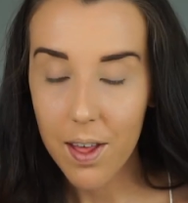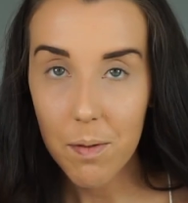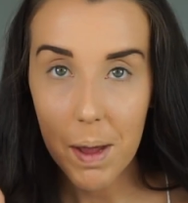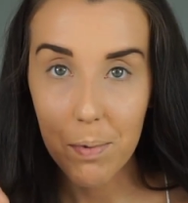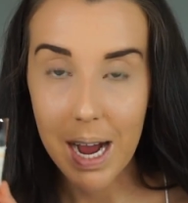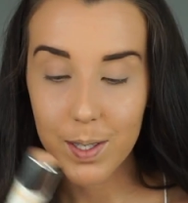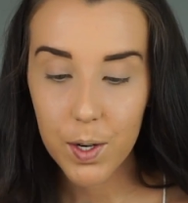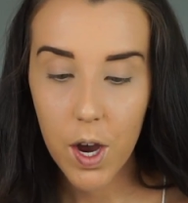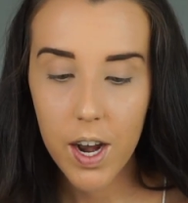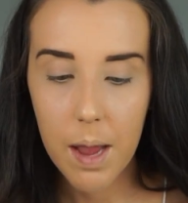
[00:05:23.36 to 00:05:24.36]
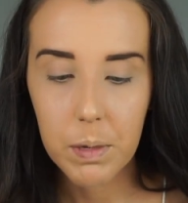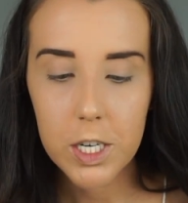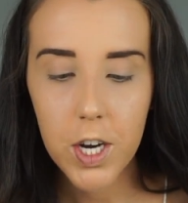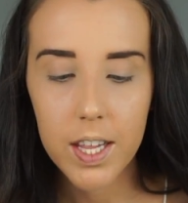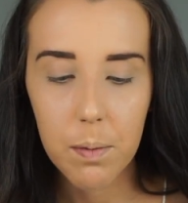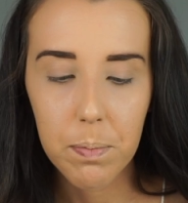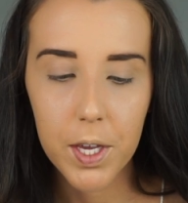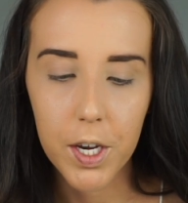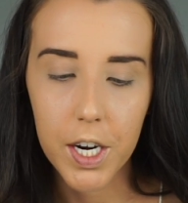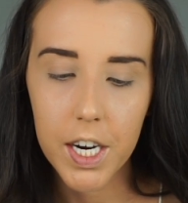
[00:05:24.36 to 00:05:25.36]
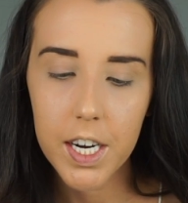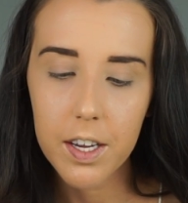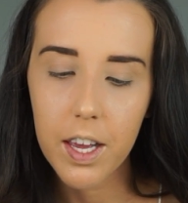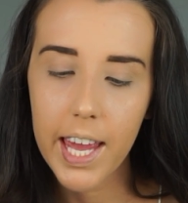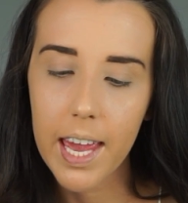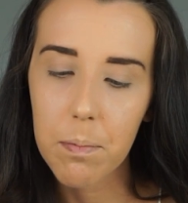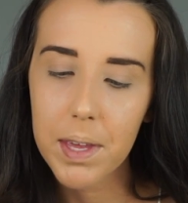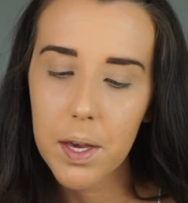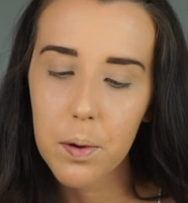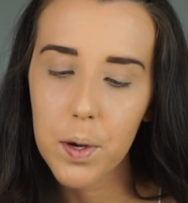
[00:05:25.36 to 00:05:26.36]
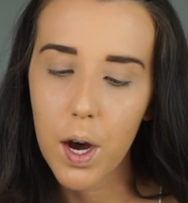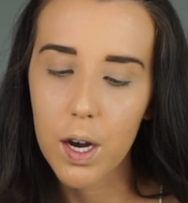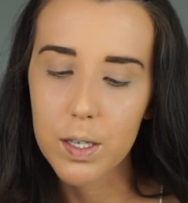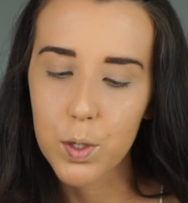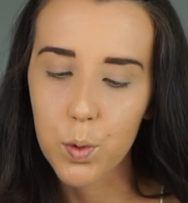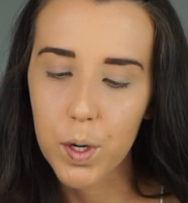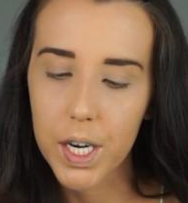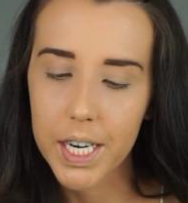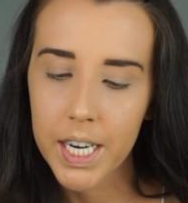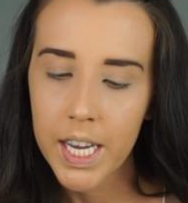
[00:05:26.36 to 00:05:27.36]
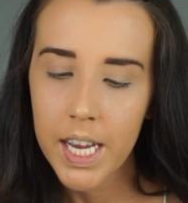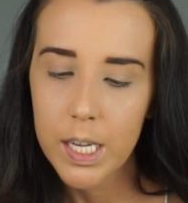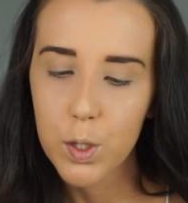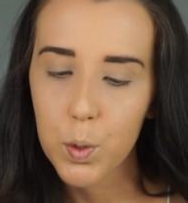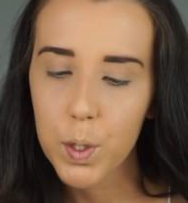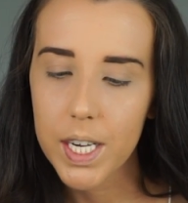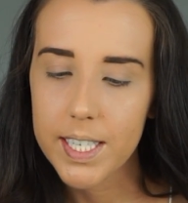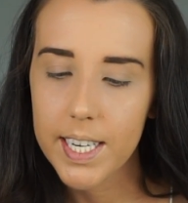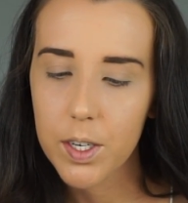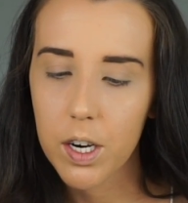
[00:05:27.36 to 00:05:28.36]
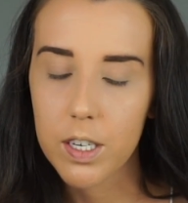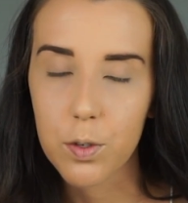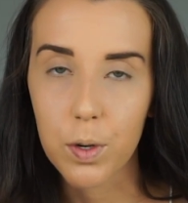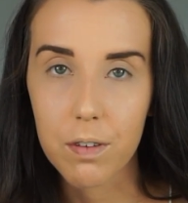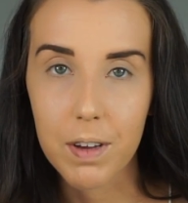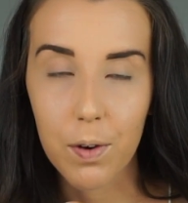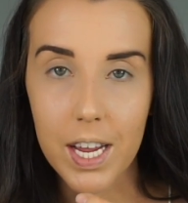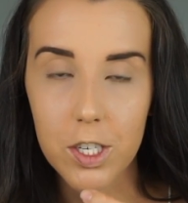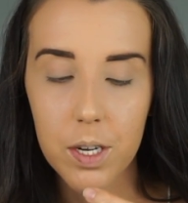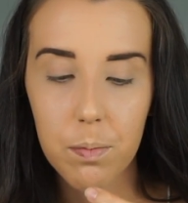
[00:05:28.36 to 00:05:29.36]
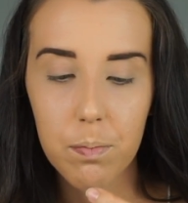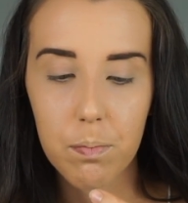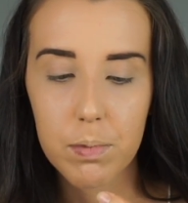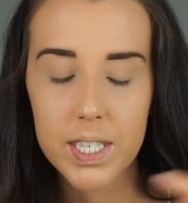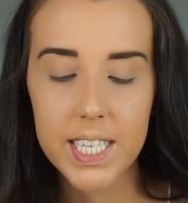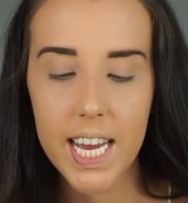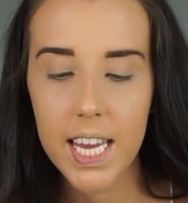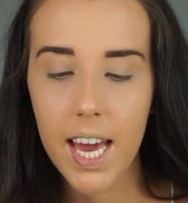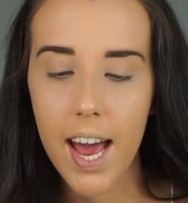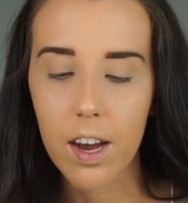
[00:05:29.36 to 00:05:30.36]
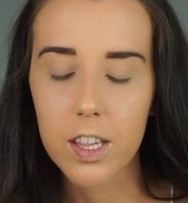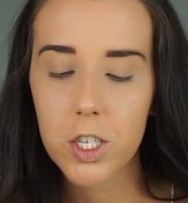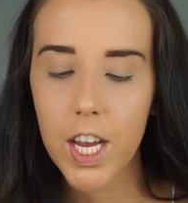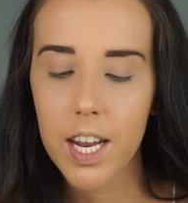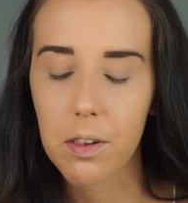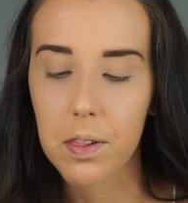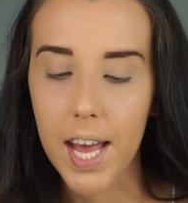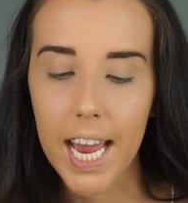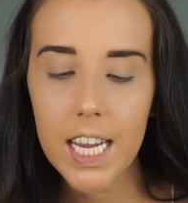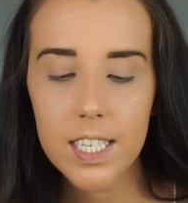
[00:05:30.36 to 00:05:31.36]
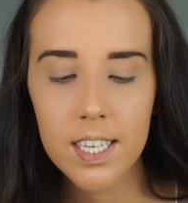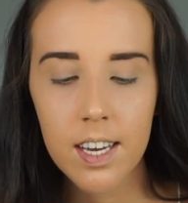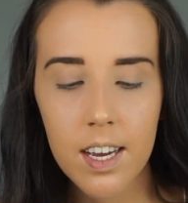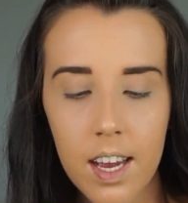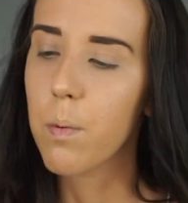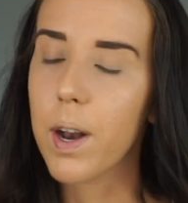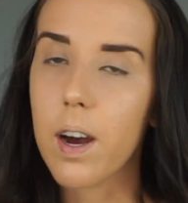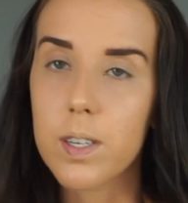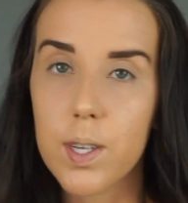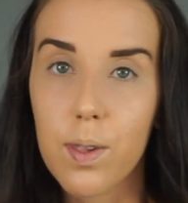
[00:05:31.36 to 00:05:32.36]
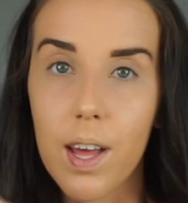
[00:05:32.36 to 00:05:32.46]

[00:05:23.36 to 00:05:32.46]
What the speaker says: that my brows are on, I'm going to try the Pure Cameo Contour Dual-Ended Contour Foundation Stick. I got the shade Light. What I also